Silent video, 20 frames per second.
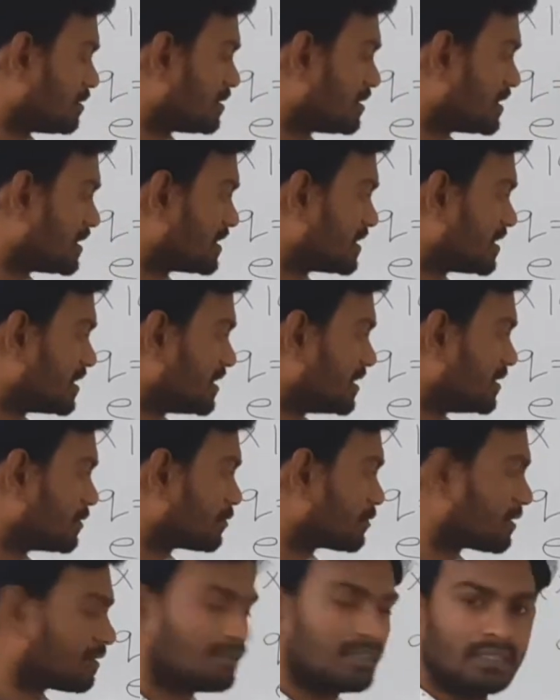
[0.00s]

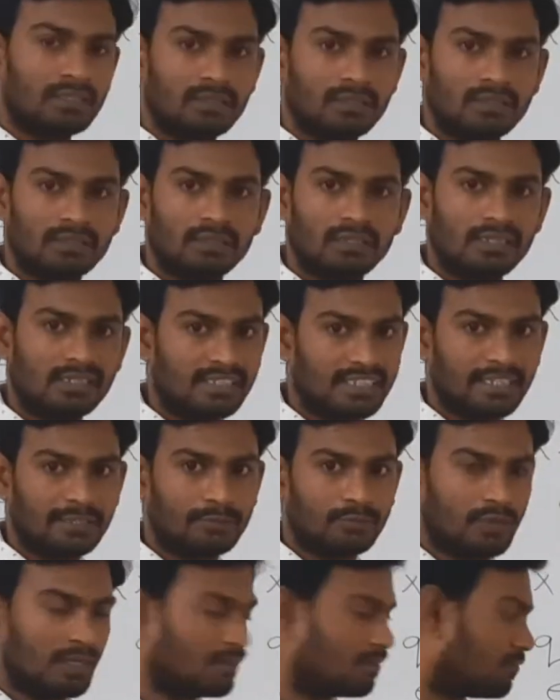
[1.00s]
into 7,
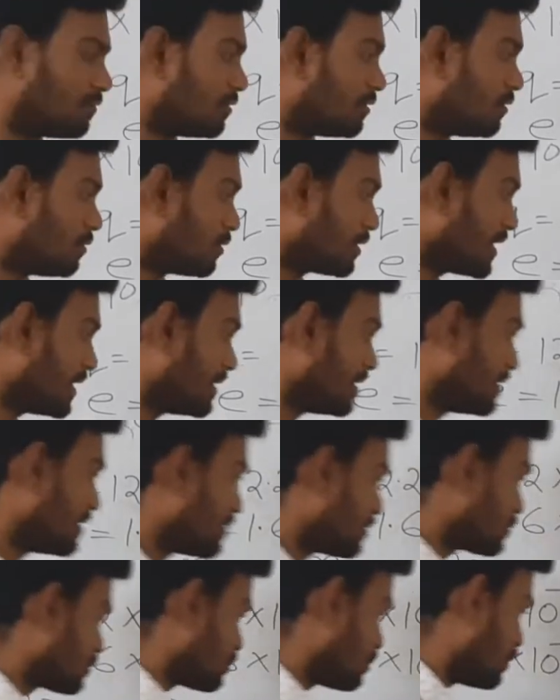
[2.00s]
112. Okay,
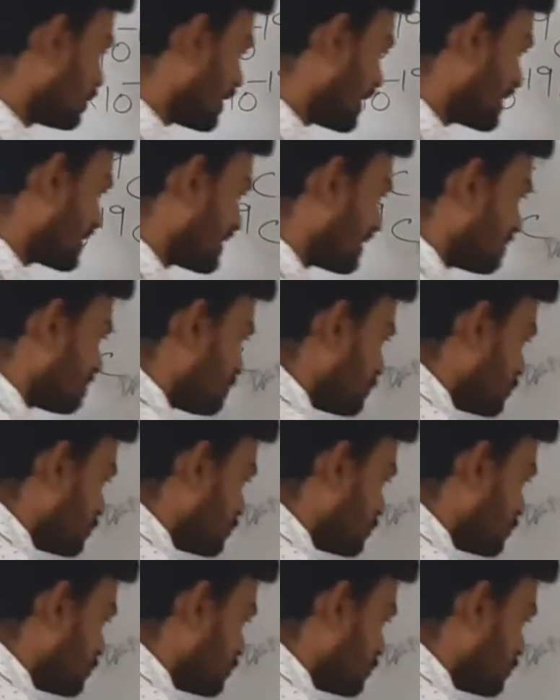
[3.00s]
so I can